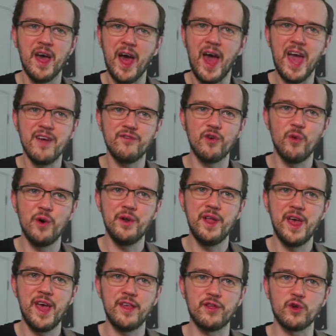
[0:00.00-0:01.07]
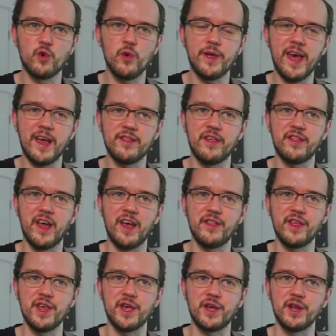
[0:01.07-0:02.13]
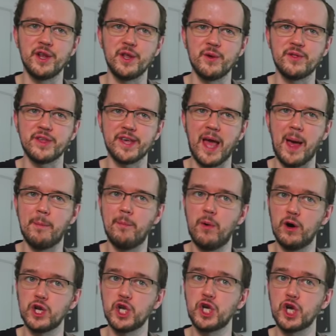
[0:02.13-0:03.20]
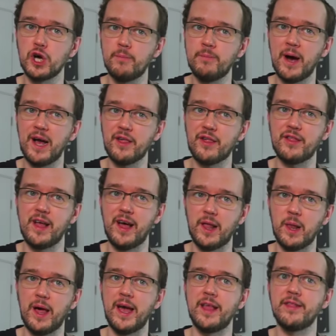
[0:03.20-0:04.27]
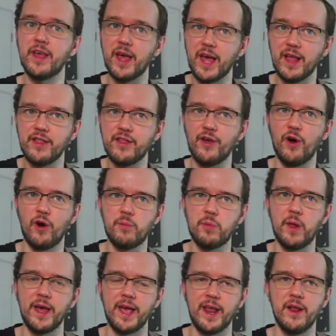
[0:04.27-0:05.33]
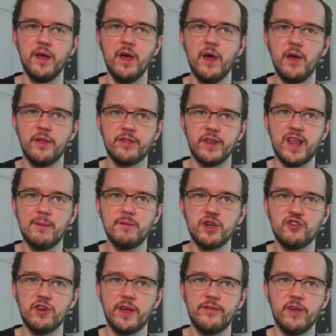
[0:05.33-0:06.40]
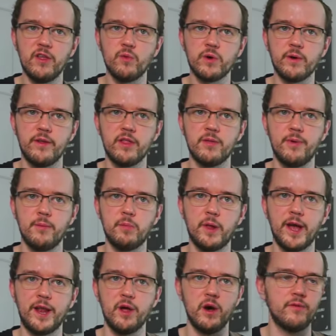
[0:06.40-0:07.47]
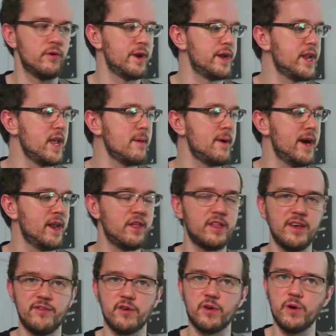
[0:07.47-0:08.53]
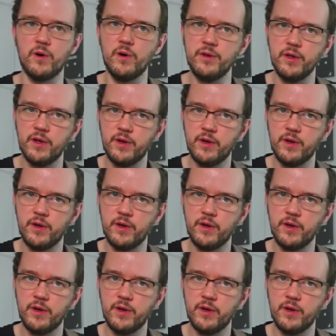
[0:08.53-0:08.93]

Hey everyone, here's a quick exercise that you can do to get more Joe Pass style lines into your playing. To demonstrate this, we're going to be playing over a D minor 7 chord.